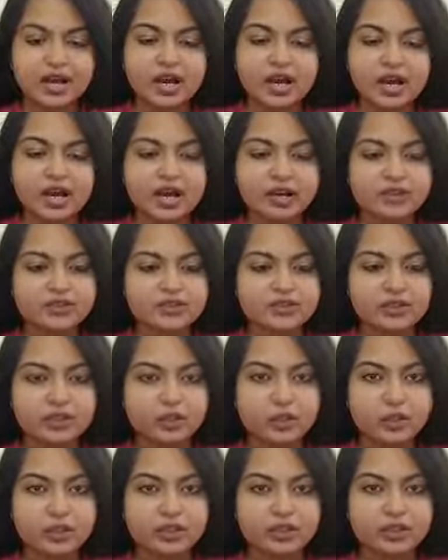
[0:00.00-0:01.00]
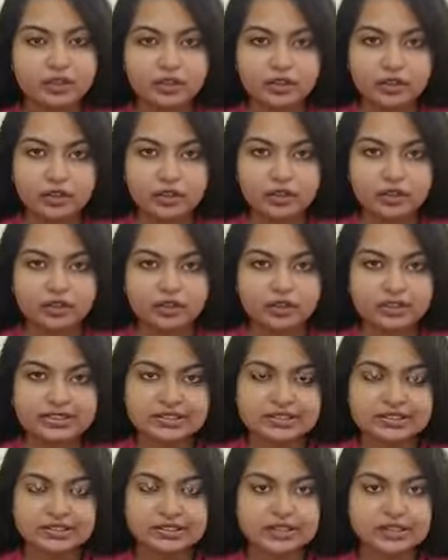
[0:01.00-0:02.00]
I have scored
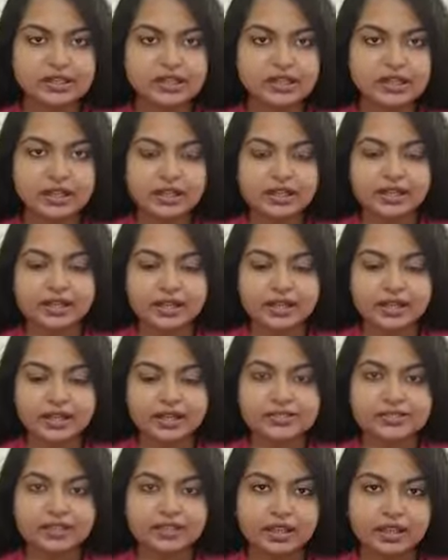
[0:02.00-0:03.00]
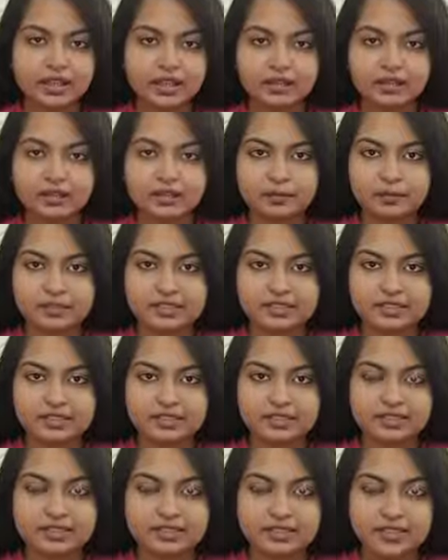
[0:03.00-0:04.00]
recently a 90 in the
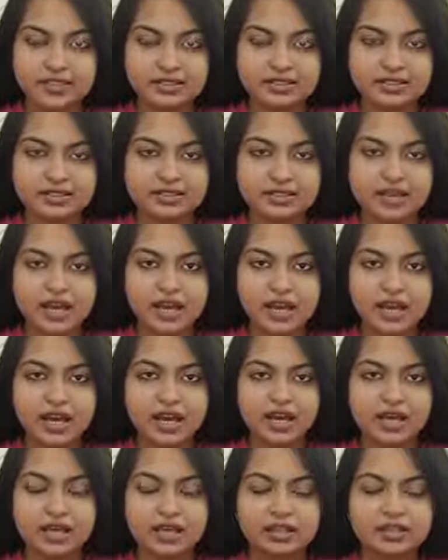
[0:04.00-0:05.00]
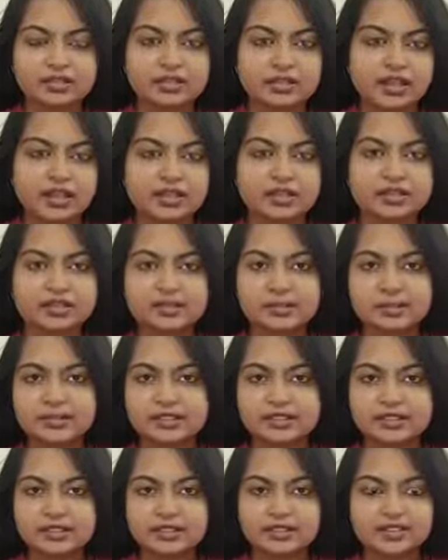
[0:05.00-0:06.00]
PTE test, and that is
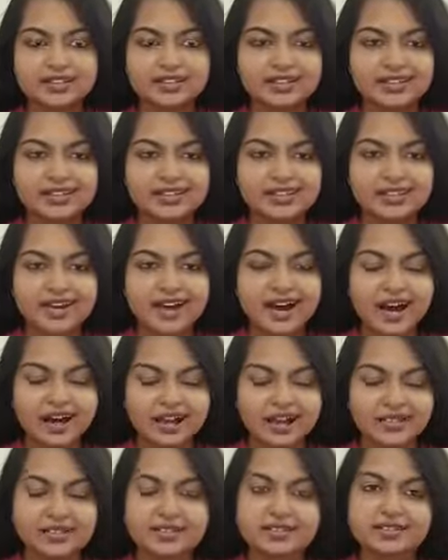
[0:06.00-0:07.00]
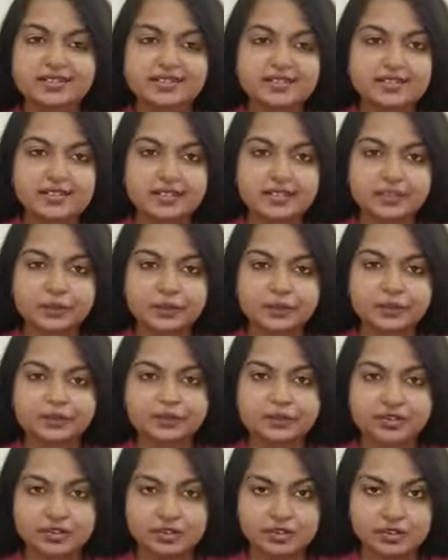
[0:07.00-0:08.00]
basically the highest
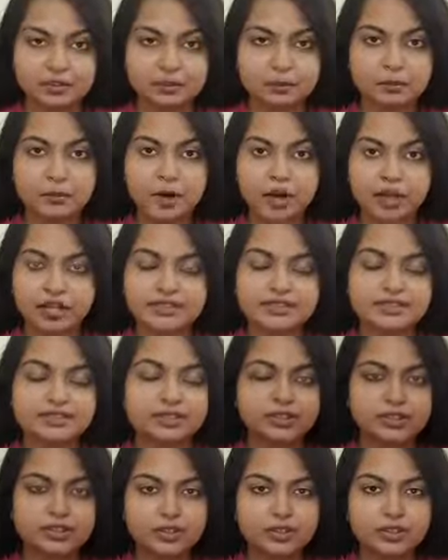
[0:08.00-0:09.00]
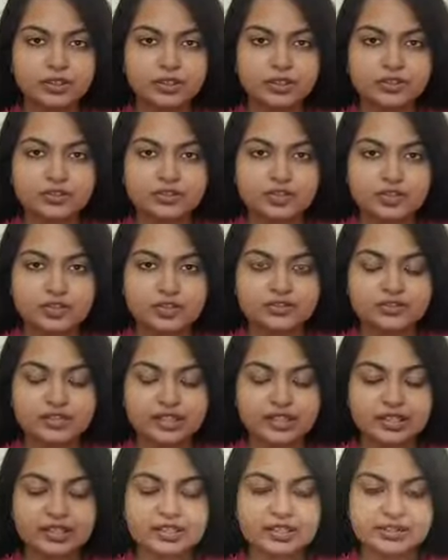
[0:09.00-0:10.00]
marks that you can achieve
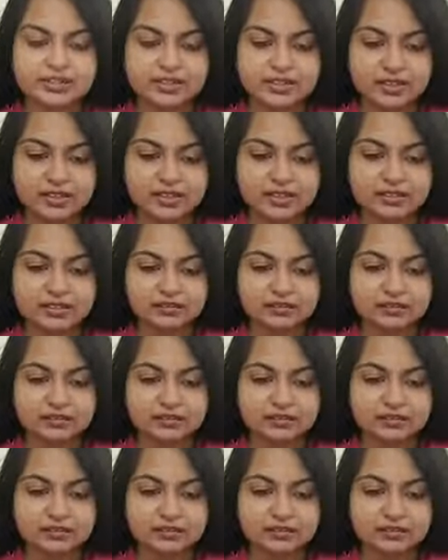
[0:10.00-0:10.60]
in this test.